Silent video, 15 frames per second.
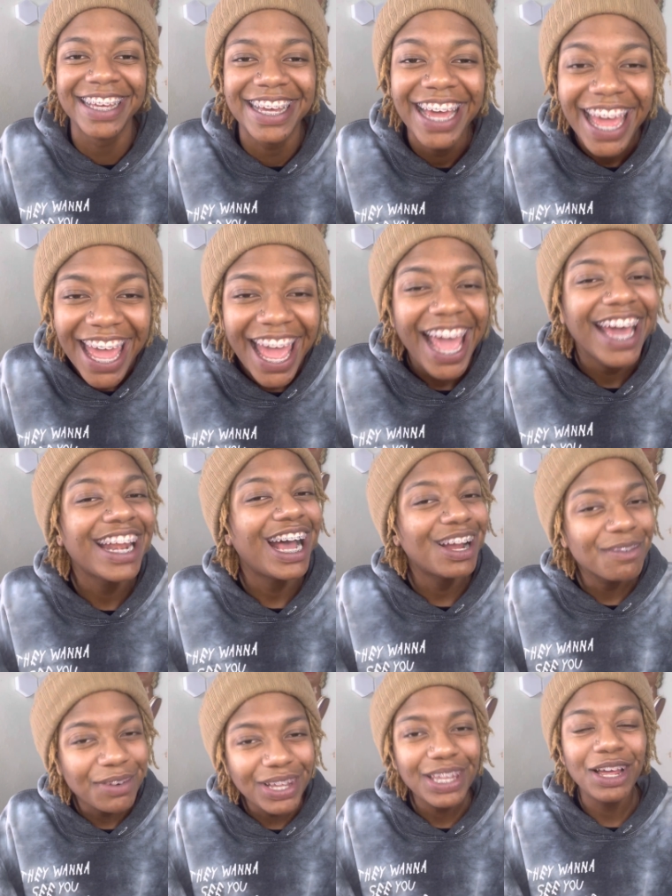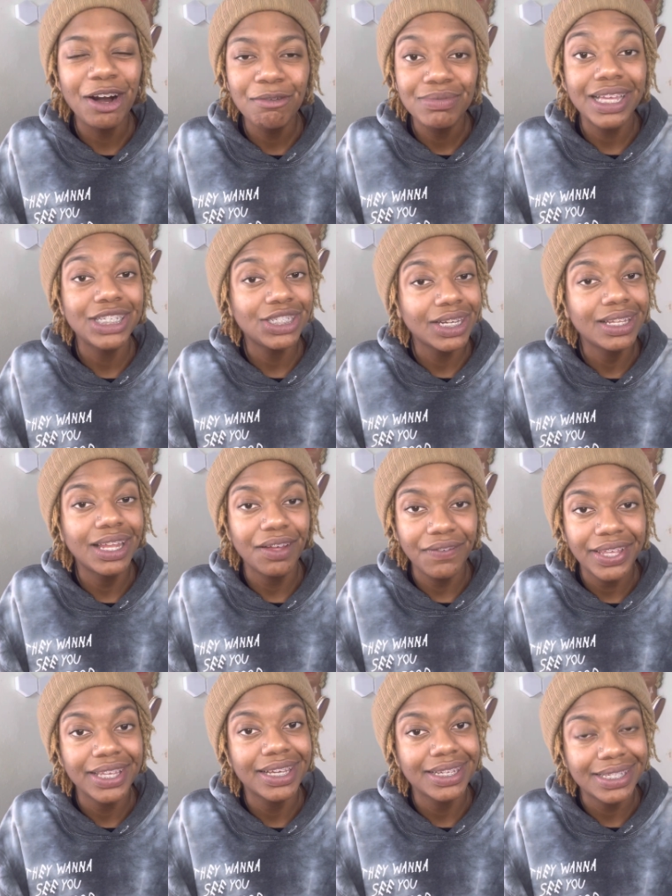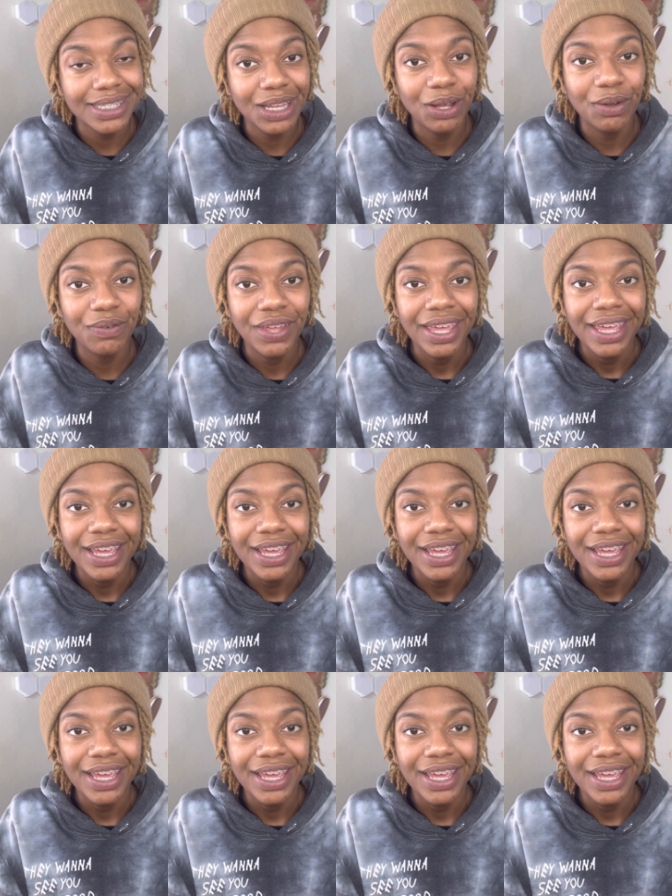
and I really hope that you're loving yourself.